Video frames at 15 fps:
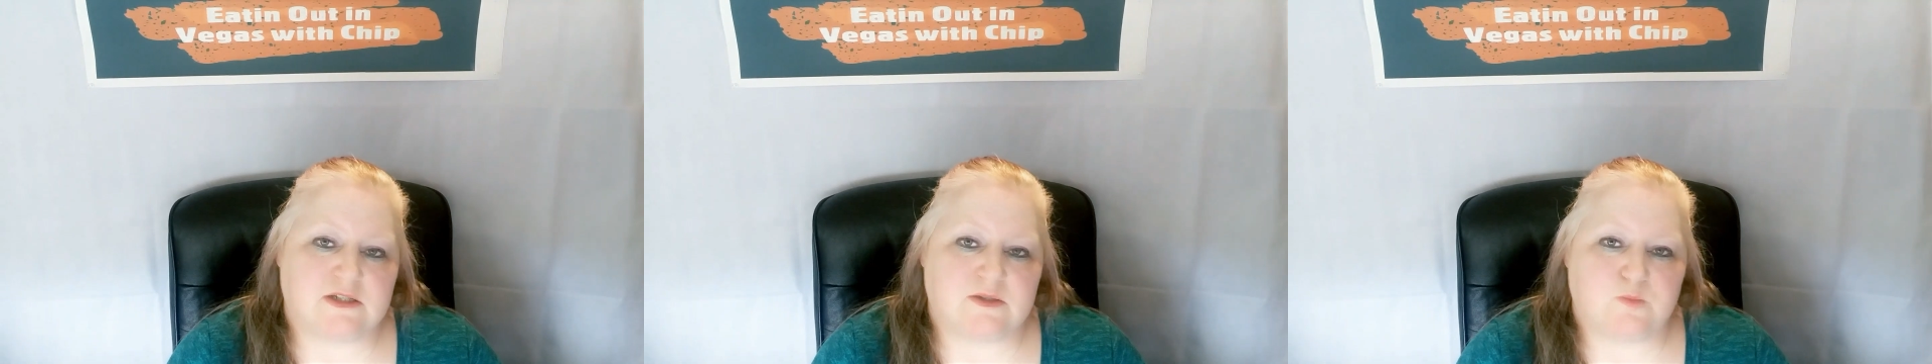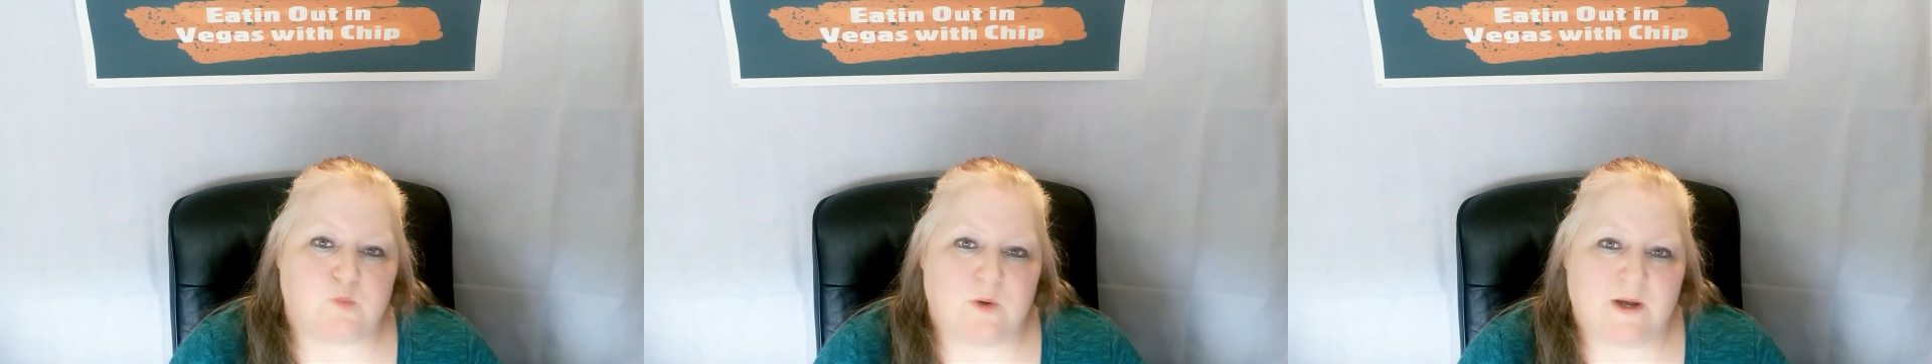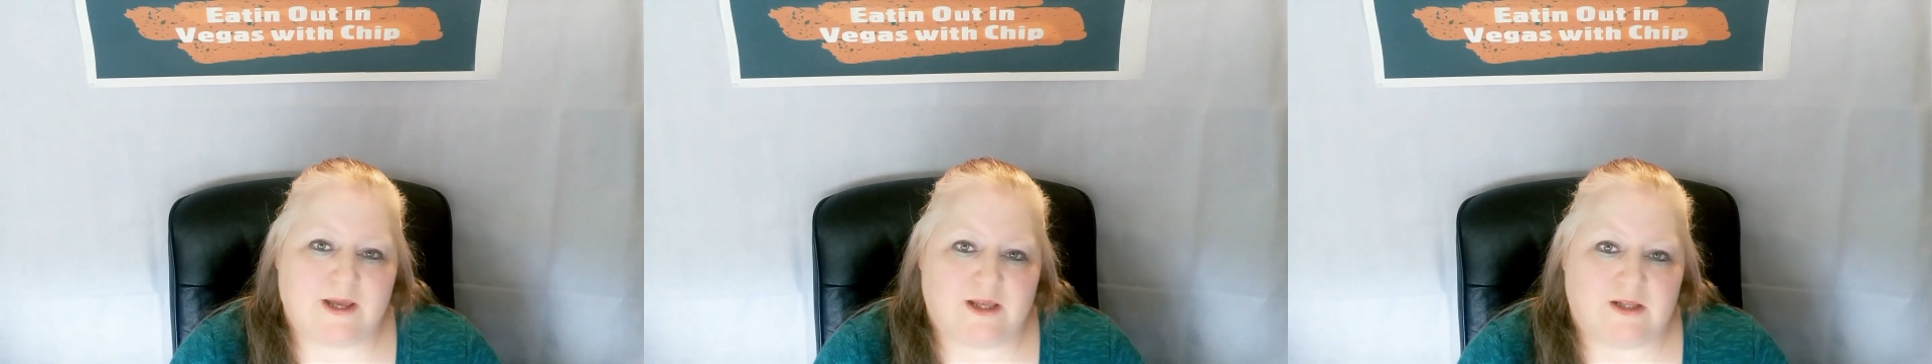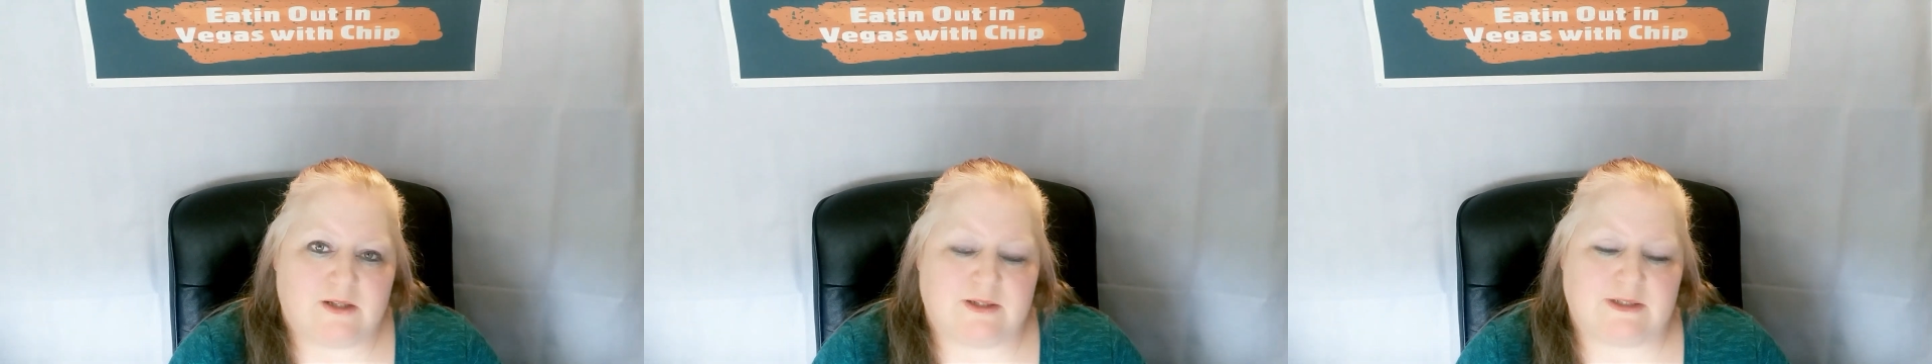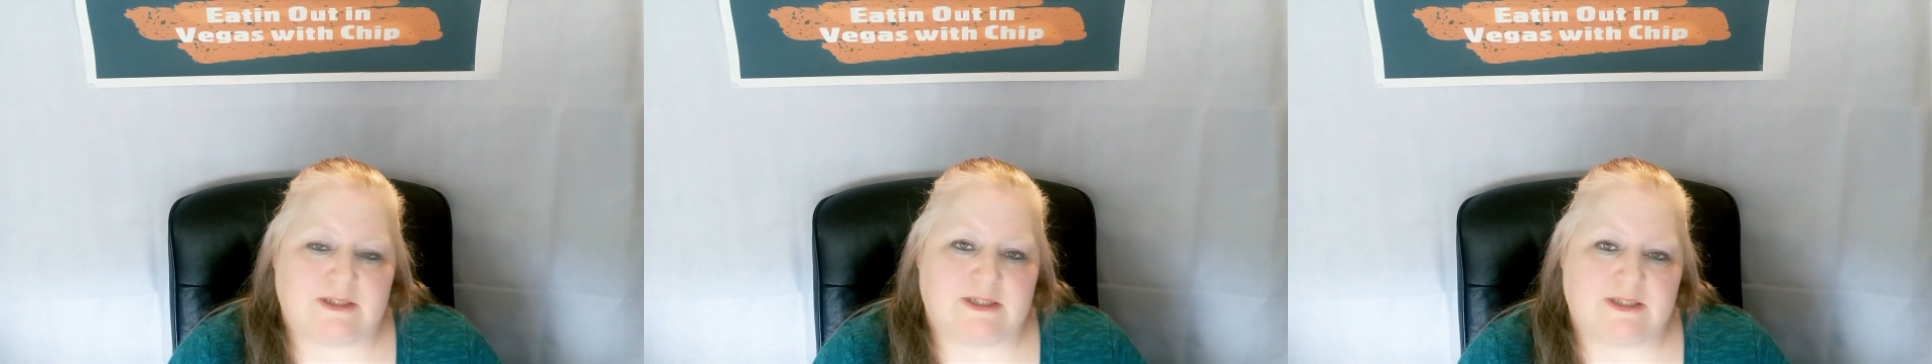
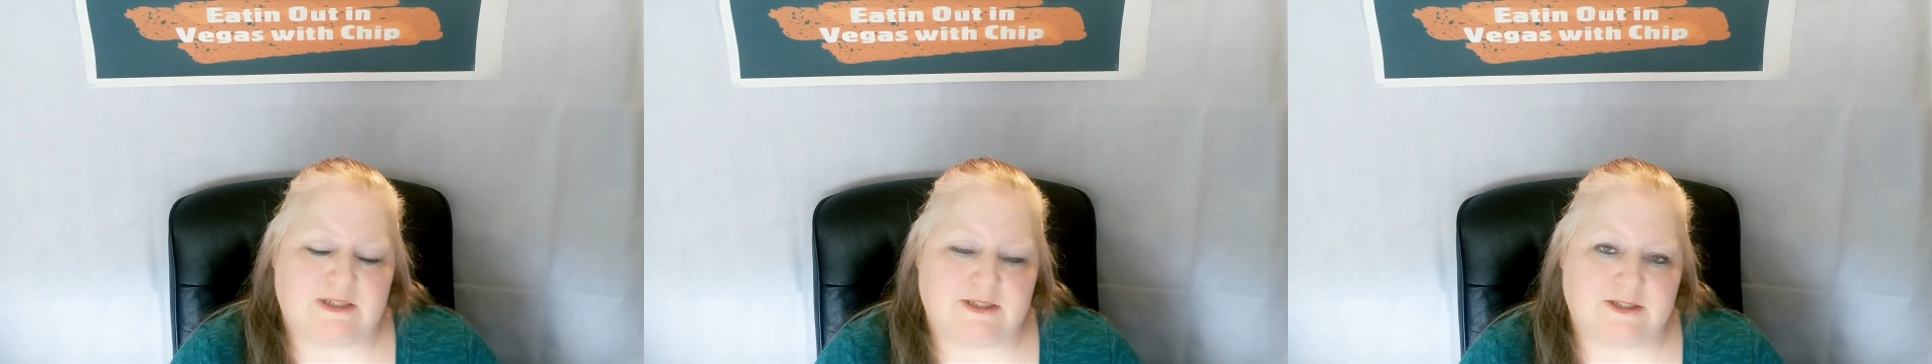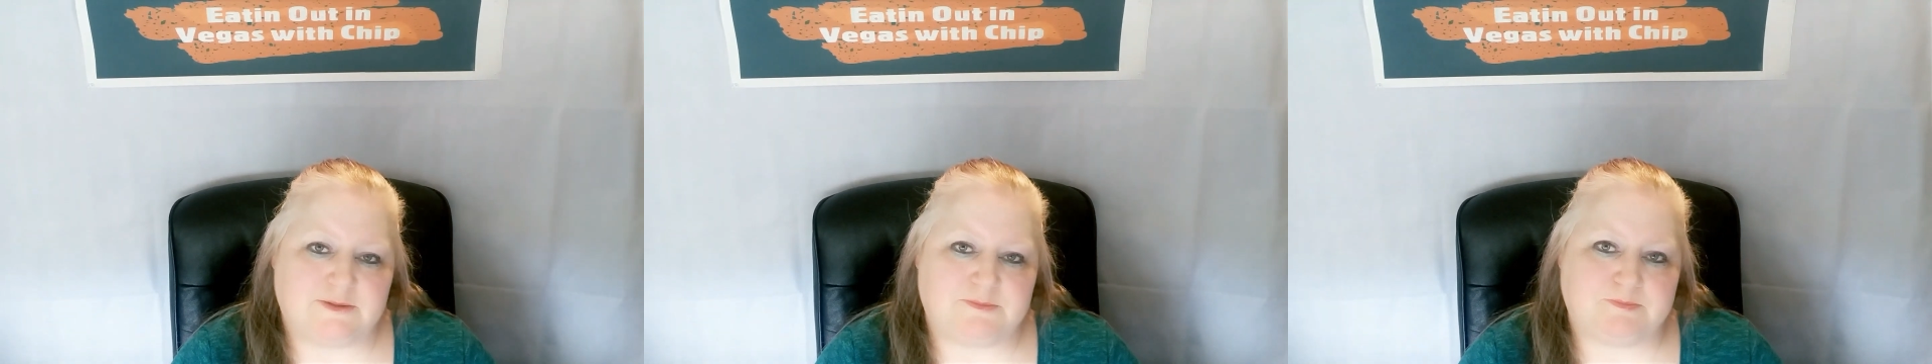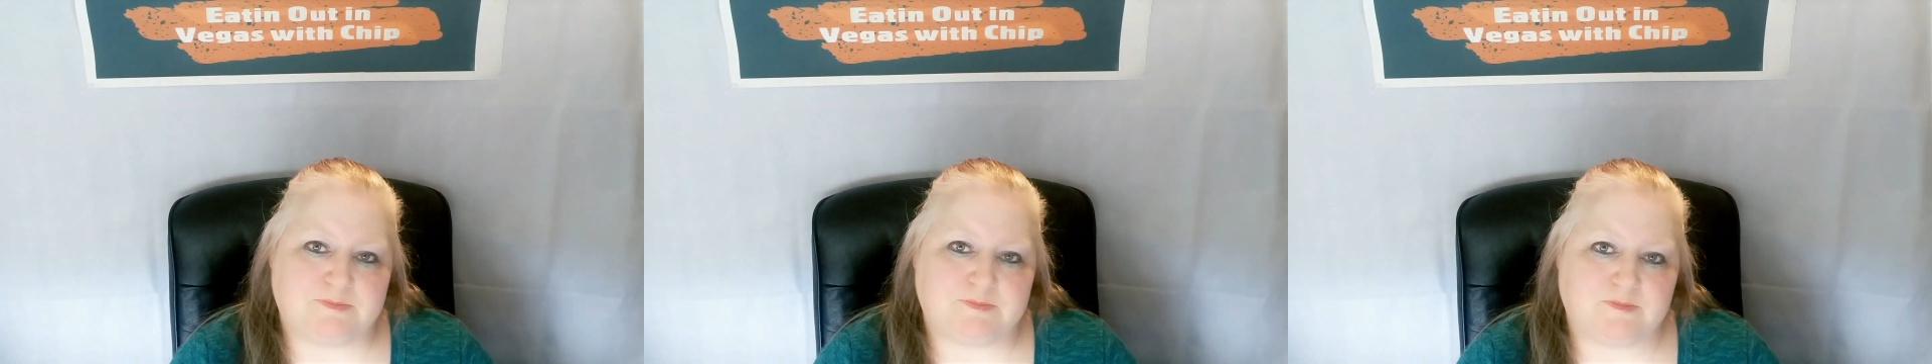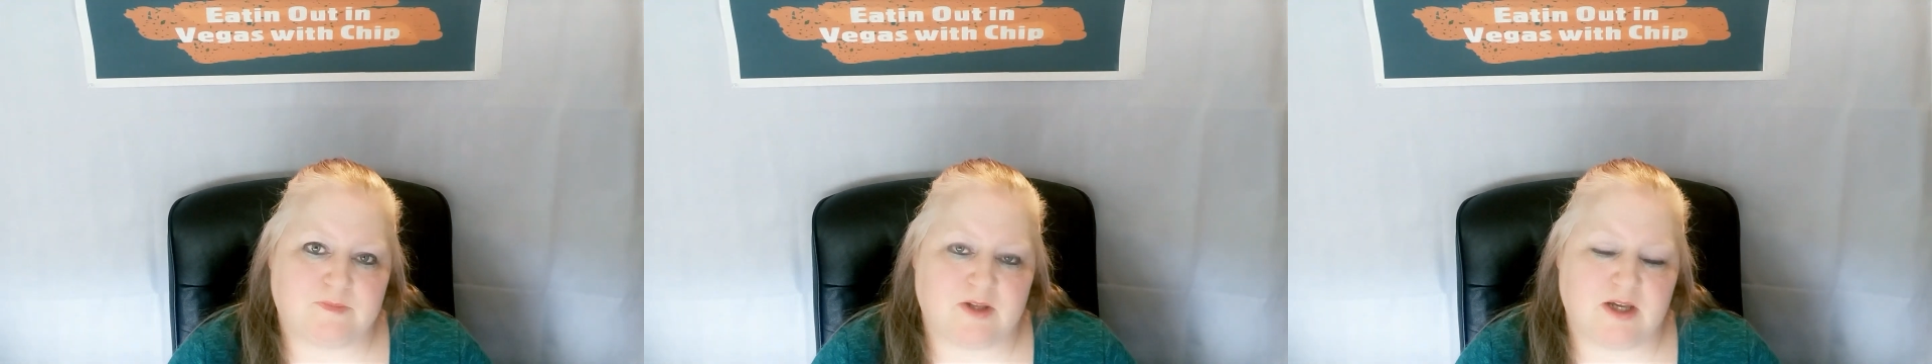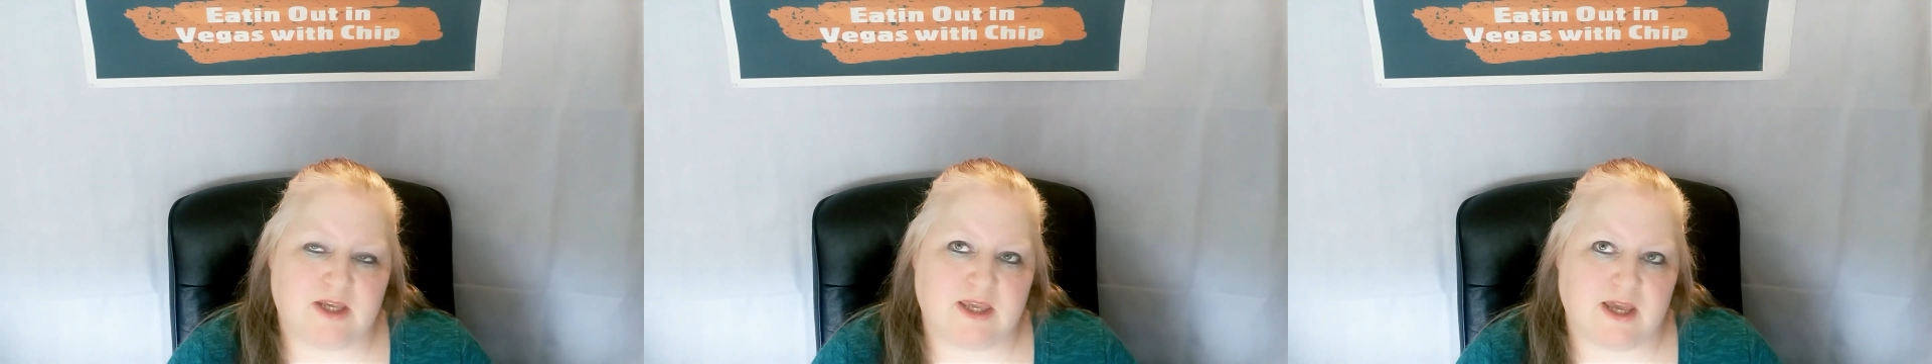Well,
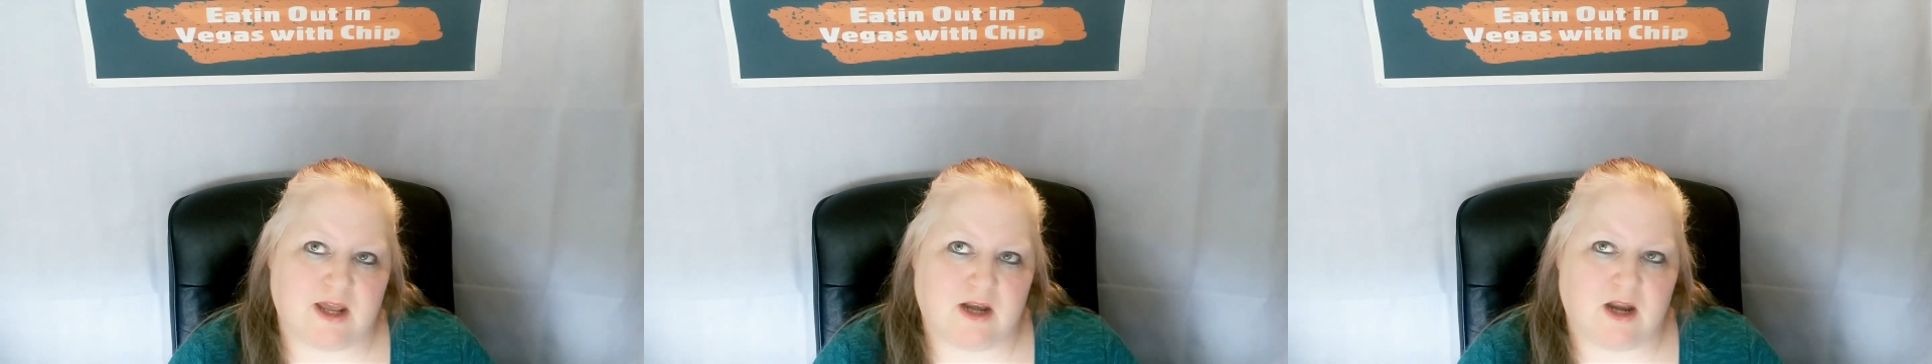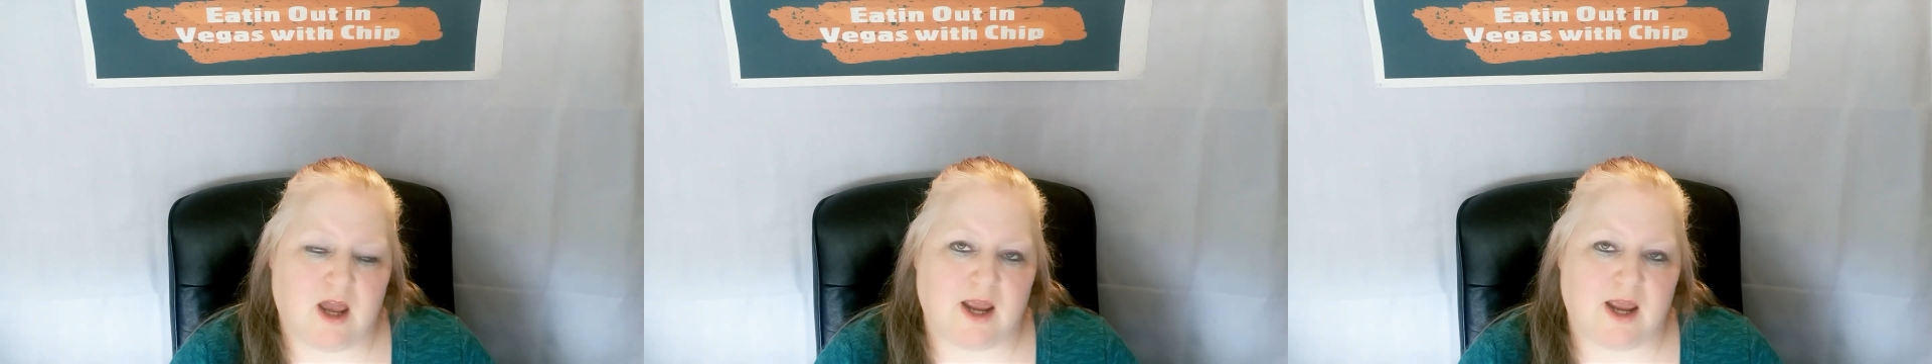again,